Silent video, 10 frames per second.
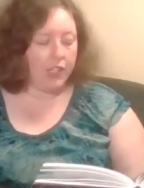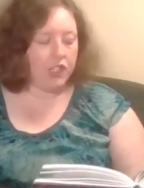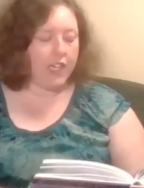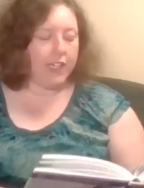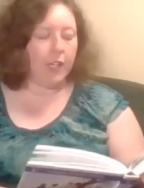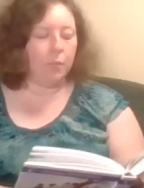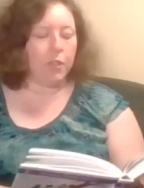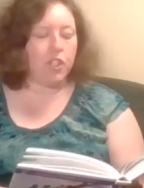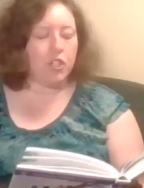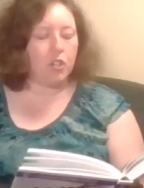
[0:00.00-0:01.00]
Jacob
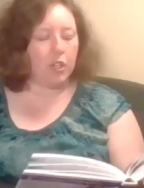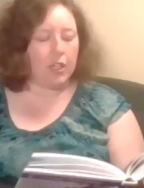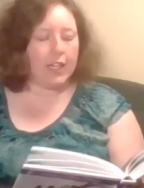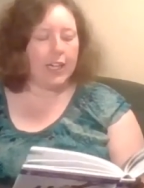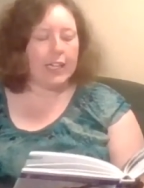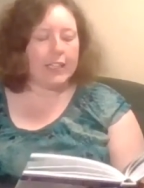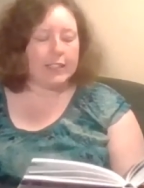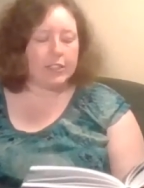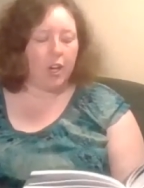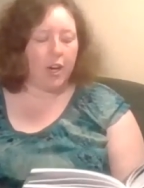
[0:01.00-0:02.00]
was sure he
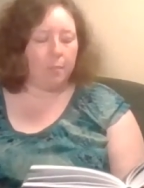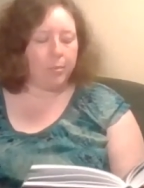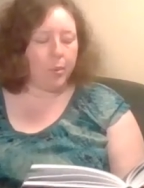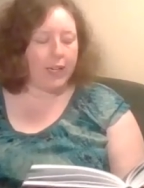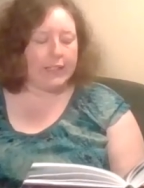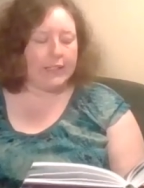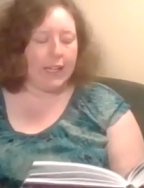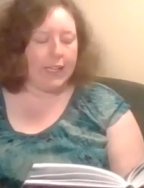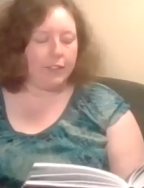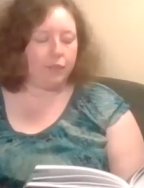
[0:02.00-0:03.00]
saw a bright
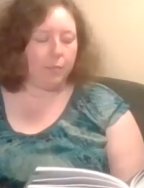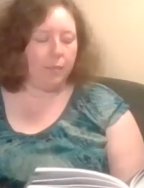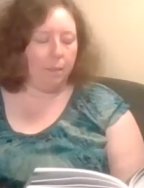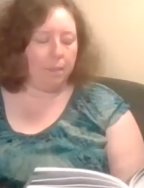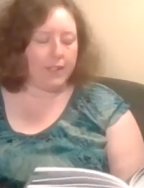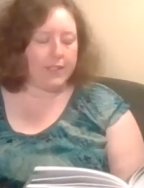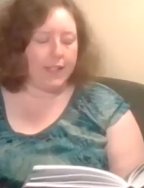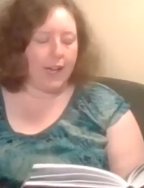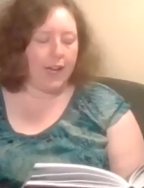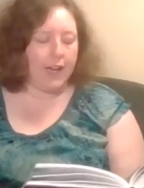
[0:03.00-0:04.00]
light from up in the
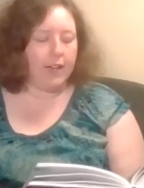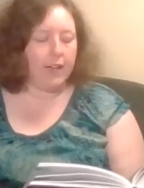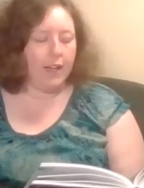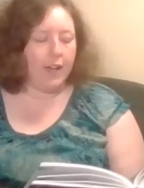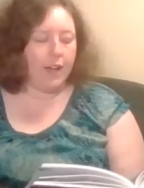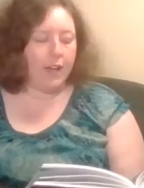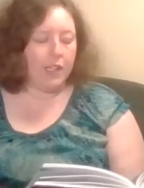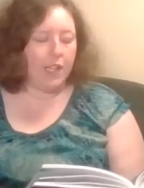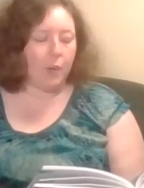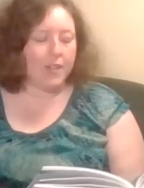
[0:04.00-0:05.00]
sky.
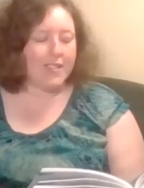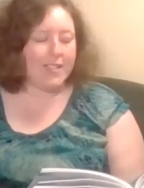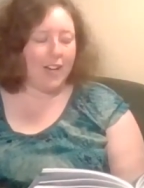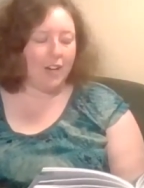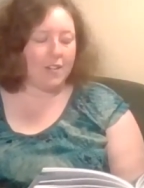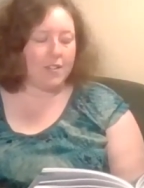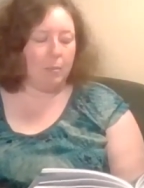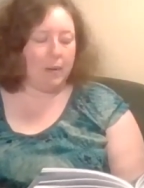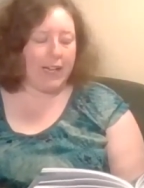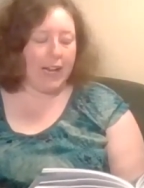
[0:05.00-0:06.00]
There were stairs that
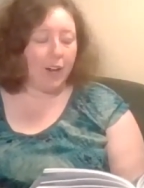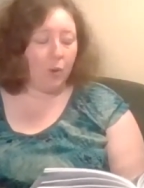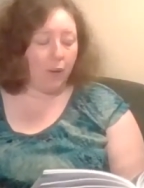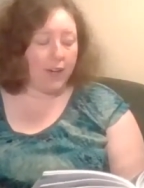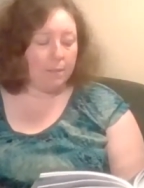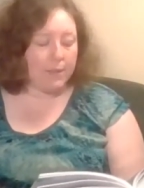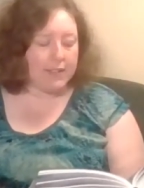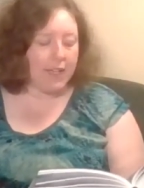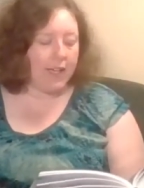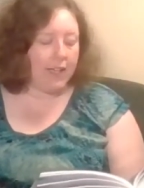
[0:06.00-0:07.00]
began right
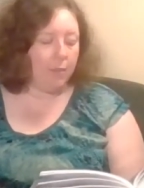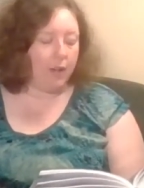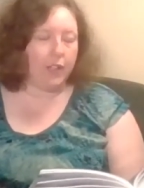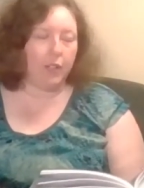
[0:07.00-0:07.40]
beside him on the